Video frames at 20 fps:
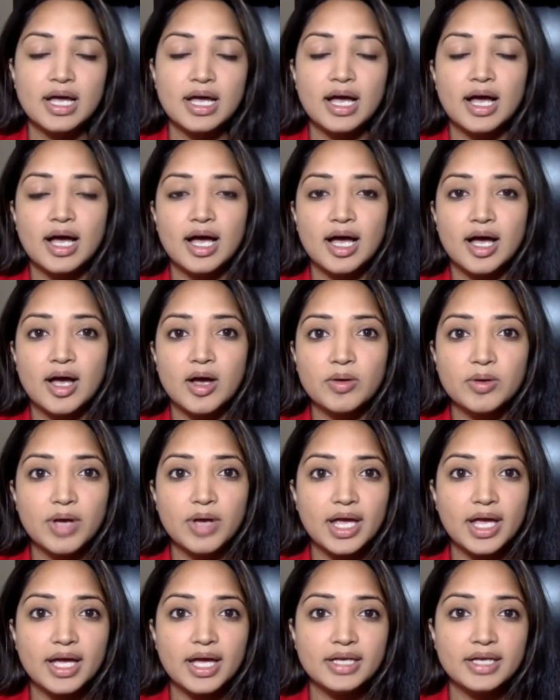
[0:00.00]

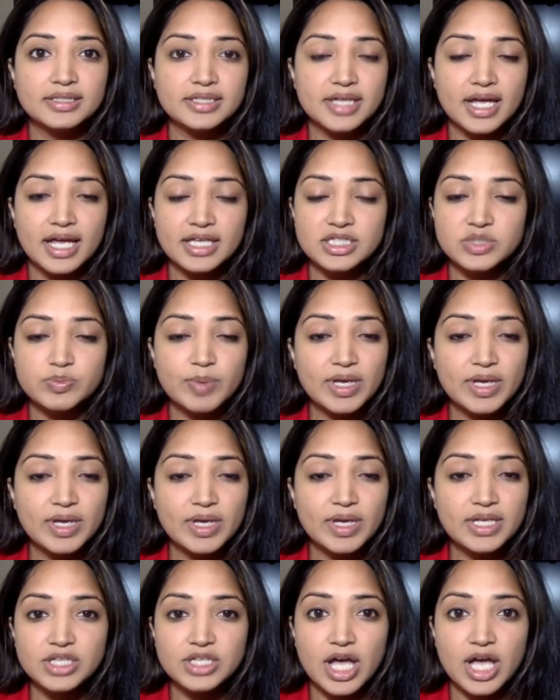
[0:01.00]
And it's
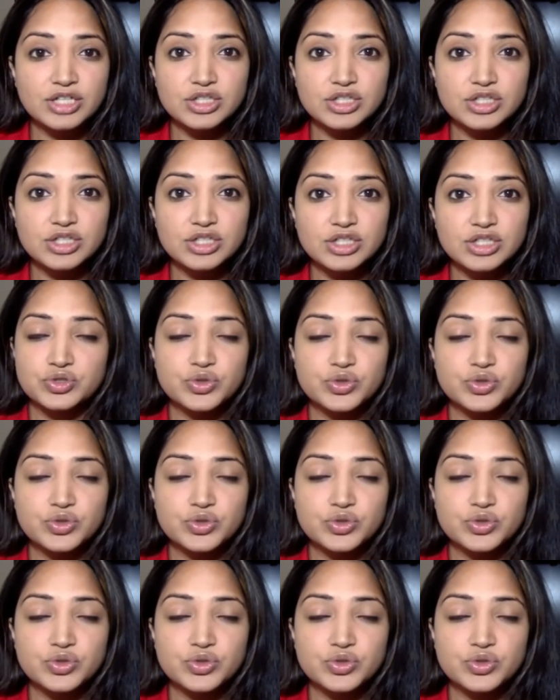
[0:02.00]
been just
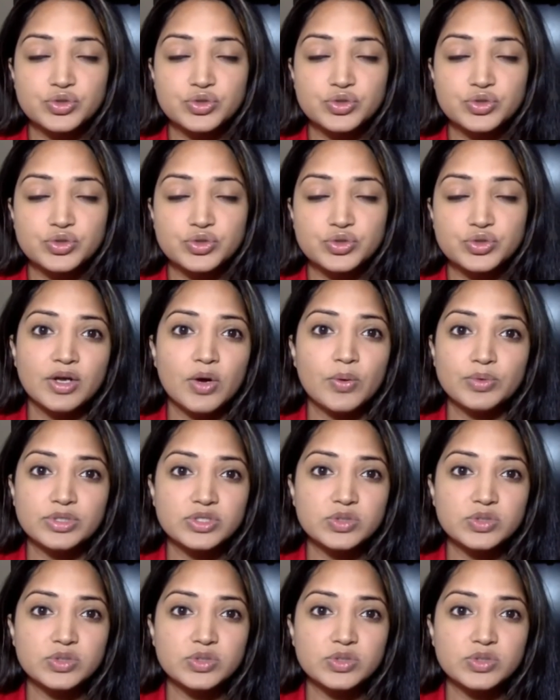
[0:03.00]
tragic. This is a
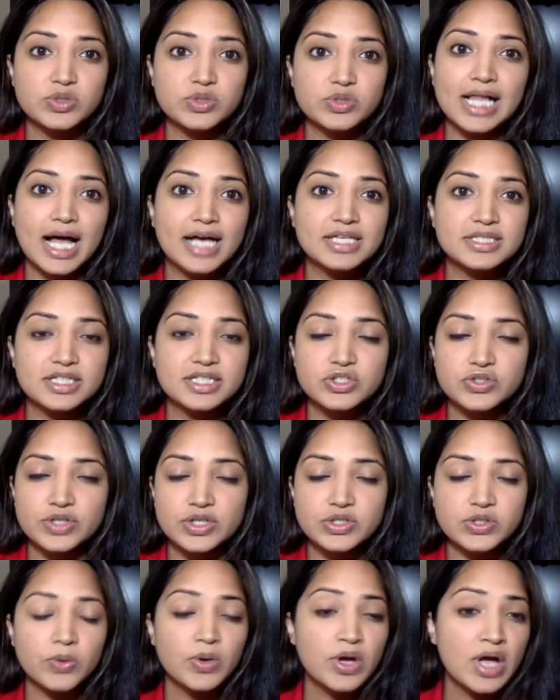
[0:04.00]
working class district. So
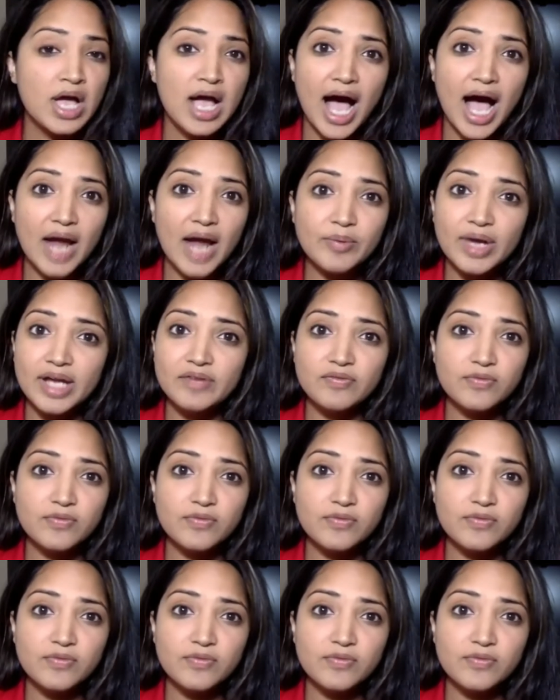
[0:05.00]
I ran